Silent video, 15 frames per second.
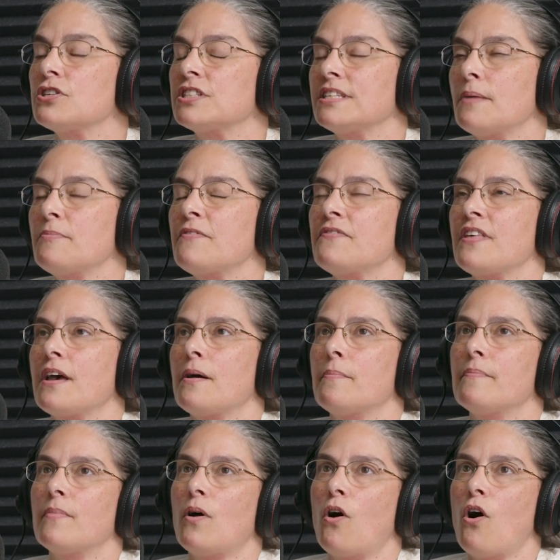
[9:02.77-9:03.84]
Some of
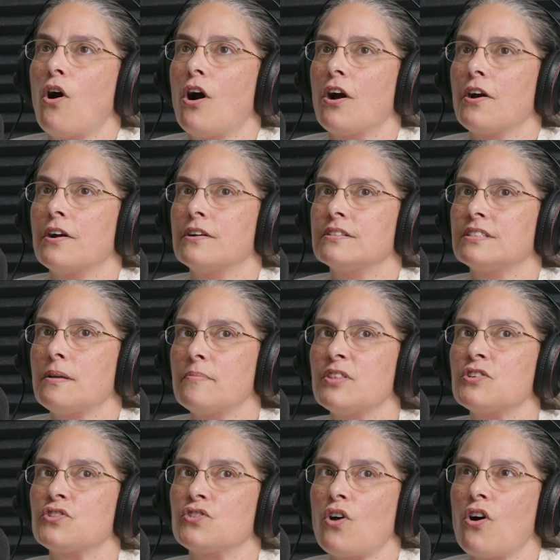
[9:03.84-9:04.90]

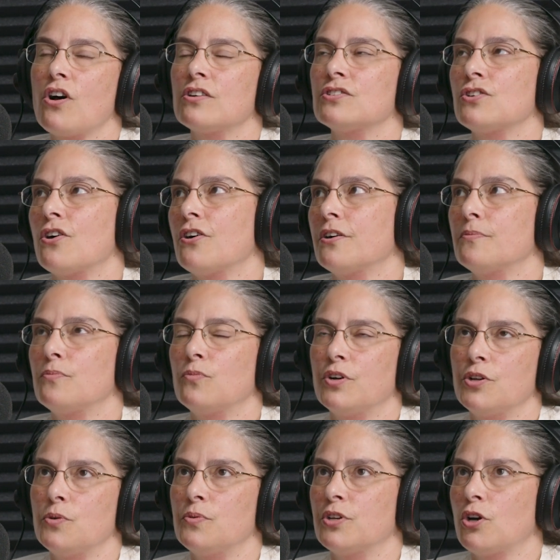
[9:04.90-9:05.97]
the songs are what
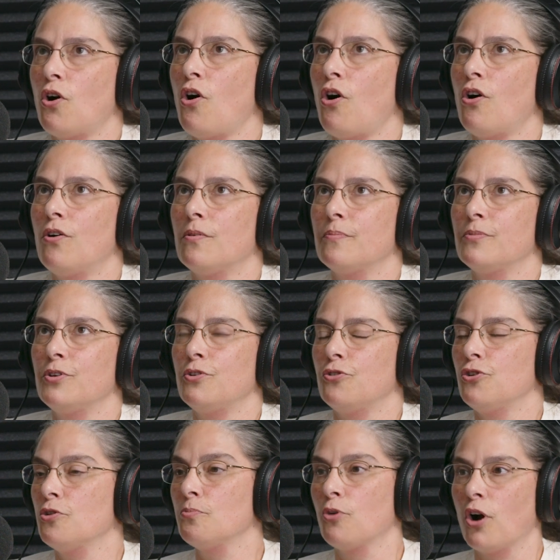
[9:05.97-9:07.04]
you would call,
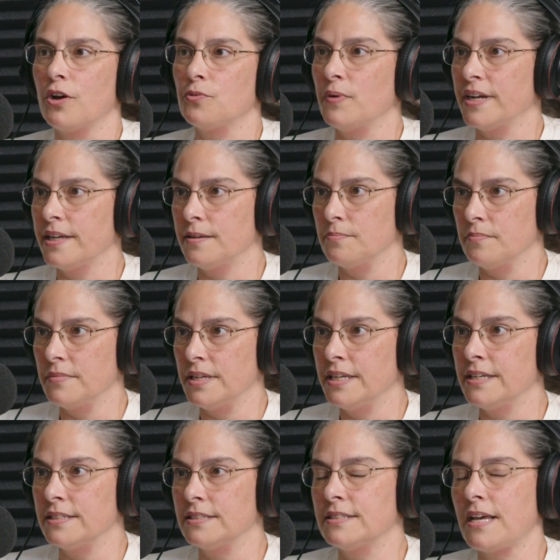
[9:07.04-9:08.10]
your Broadway
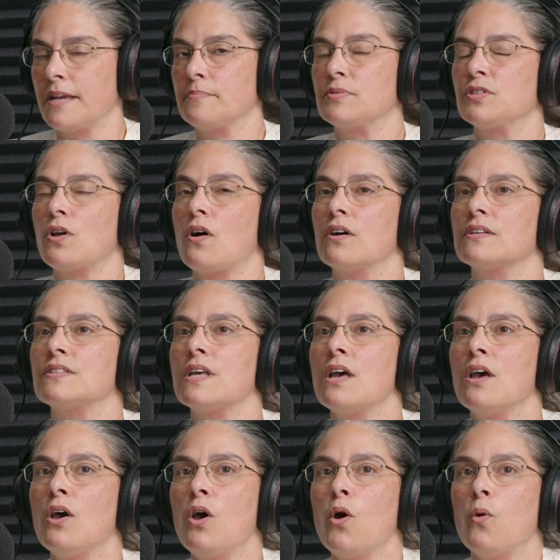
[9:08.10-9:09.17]
hit type songs.
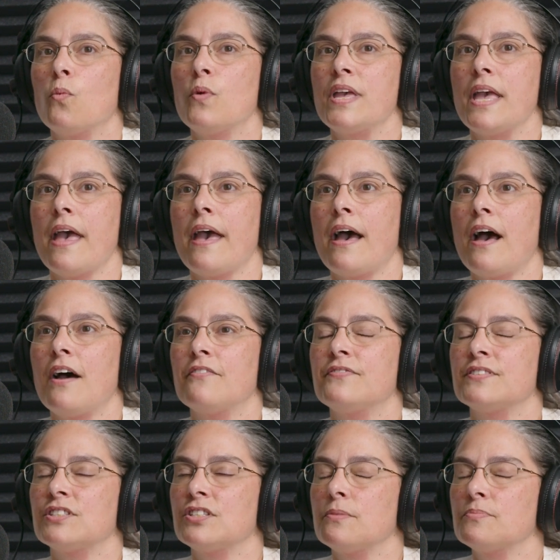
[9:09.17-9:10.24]
We
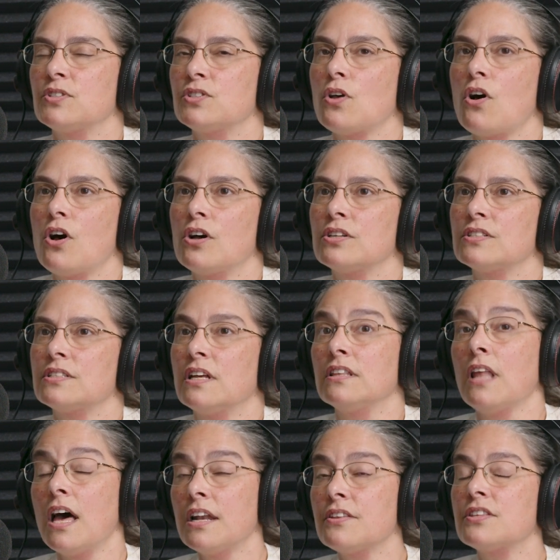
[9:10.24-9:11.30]
have some songs, a
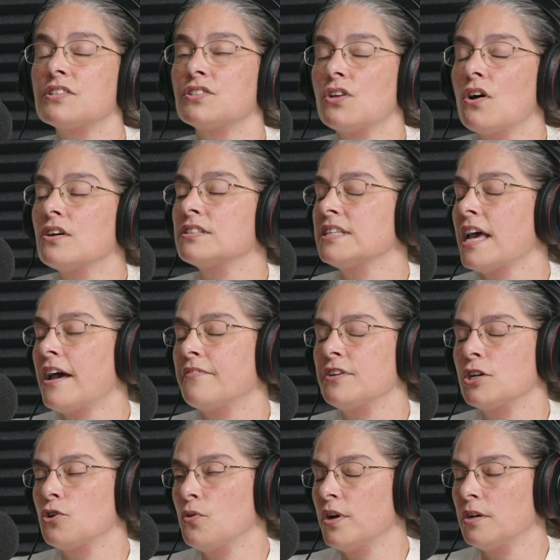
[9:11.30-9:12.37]
lot of the songs have
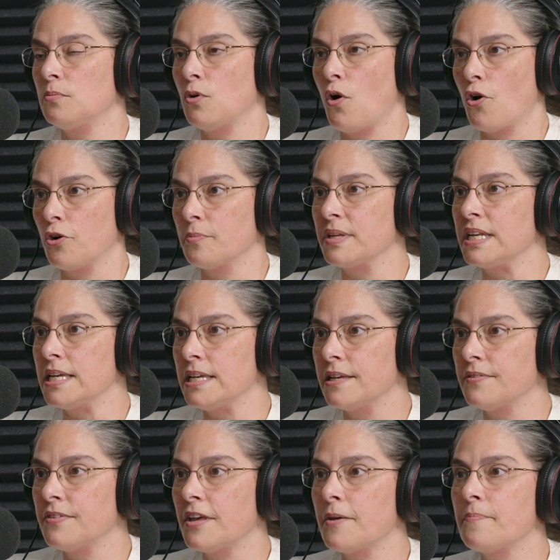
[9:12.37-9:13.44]
incredible harmony
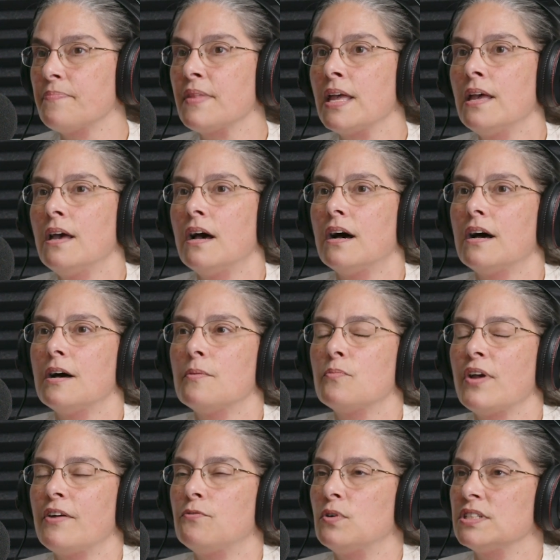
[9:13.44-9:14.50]
in them.
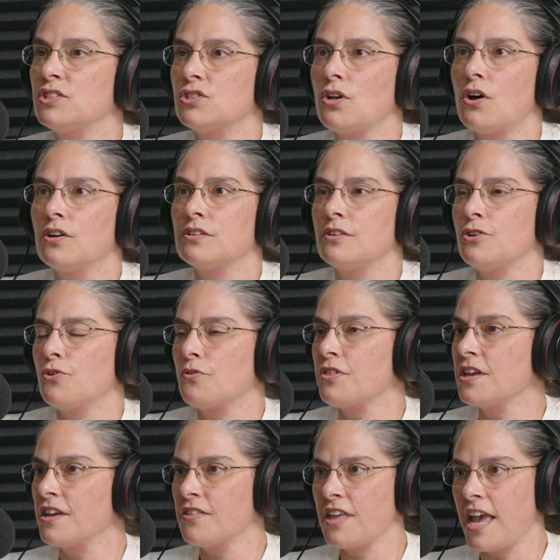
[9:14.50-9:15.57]
We have one song,
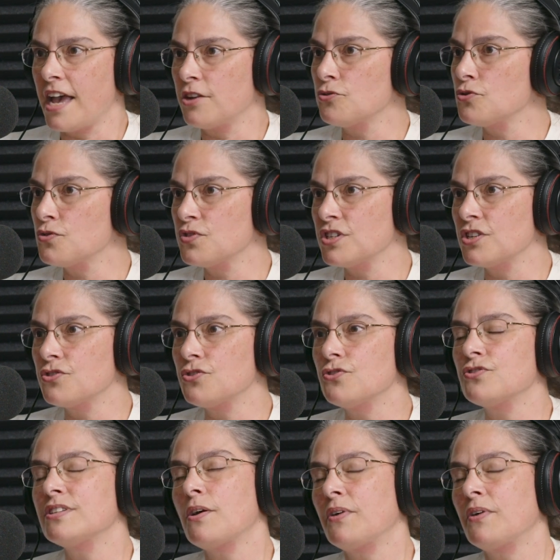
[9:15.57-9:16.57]
think of the Andrews Sisters.